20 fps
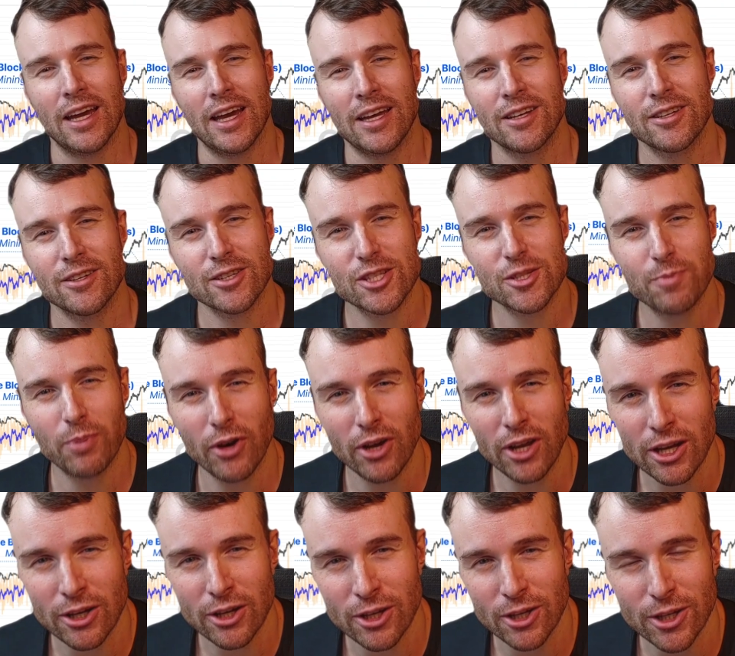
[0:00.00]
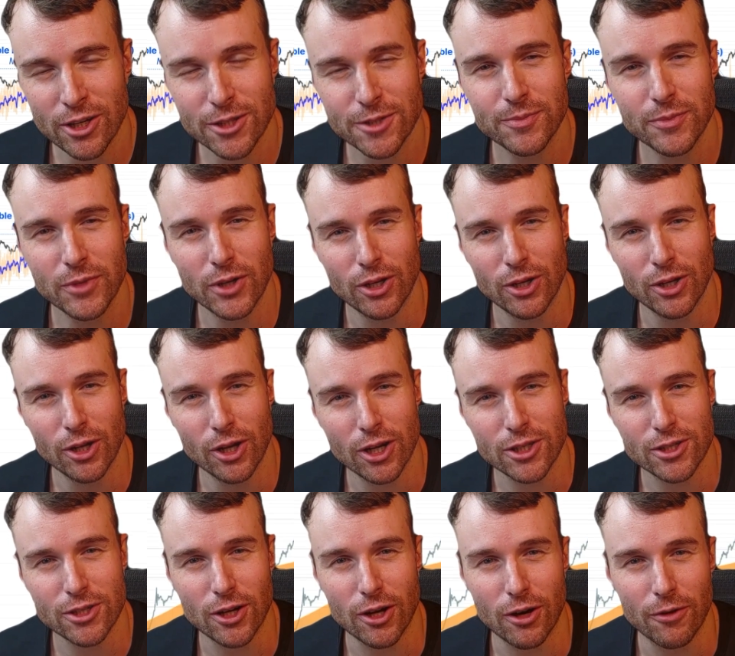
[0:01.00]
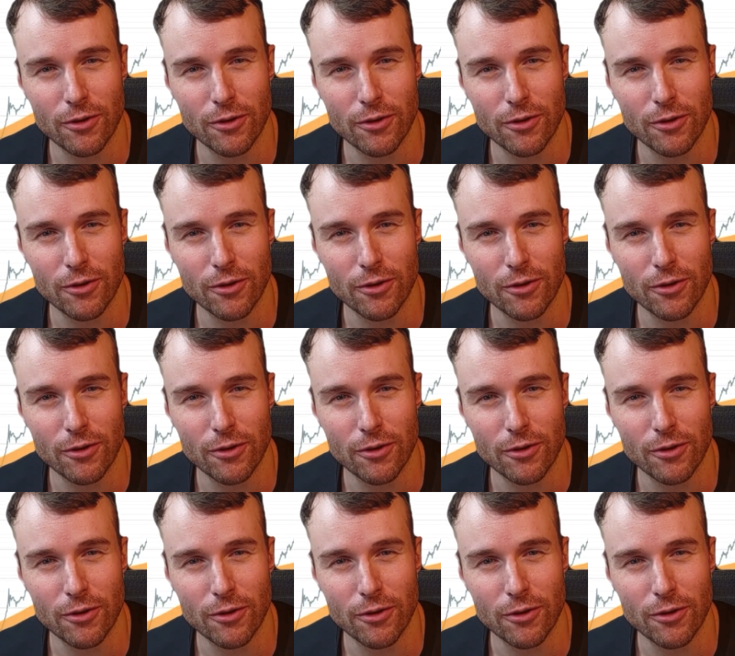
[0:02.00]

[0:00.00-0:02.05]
And spoiler alert, a lot